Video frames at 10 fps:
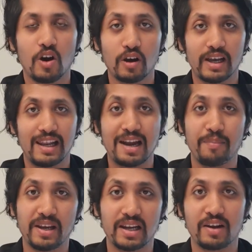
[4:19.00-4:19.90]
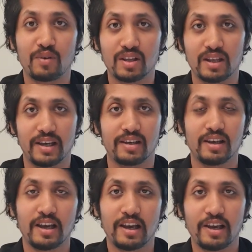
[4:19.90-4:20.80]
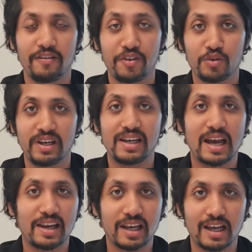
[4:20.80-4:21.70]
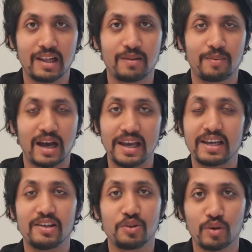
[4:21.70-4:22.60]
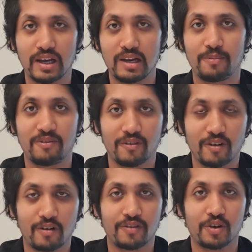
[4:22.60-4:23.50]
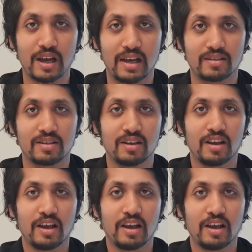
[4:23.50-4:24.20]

Okay, let me clear one thing. If you need any help, I can do help of you guys.